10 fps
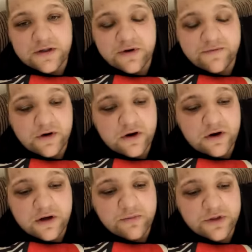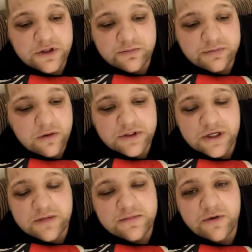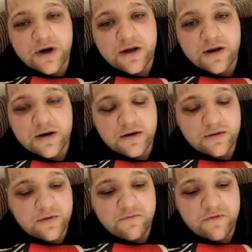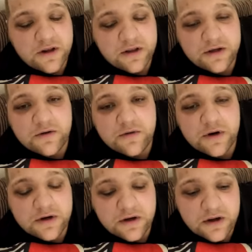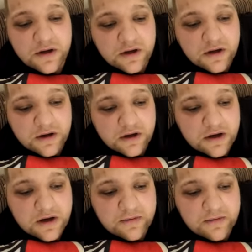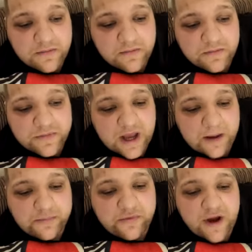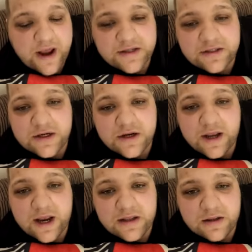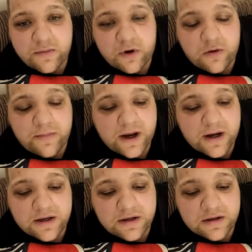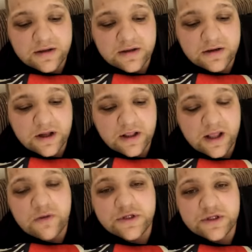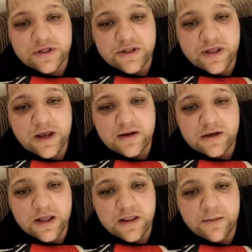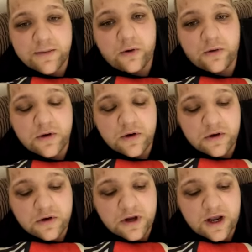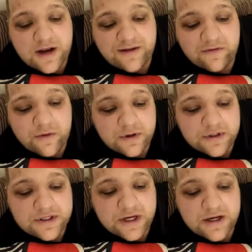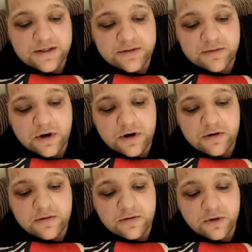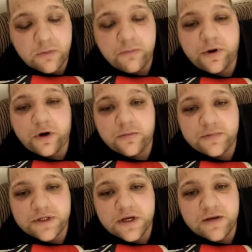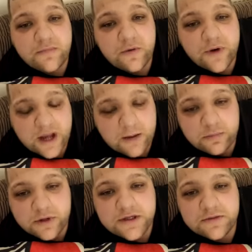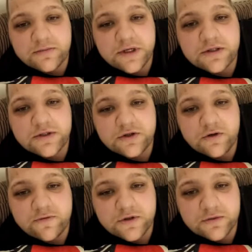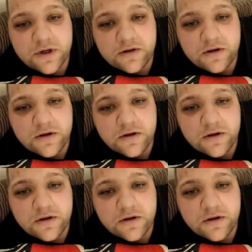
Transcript: we've got, and we just blow teams away. We really do, and um, that pressing and getting the ball back allows us to then get the ball. And everyone says we're a lump it up team, but we can play some decent stuff as well.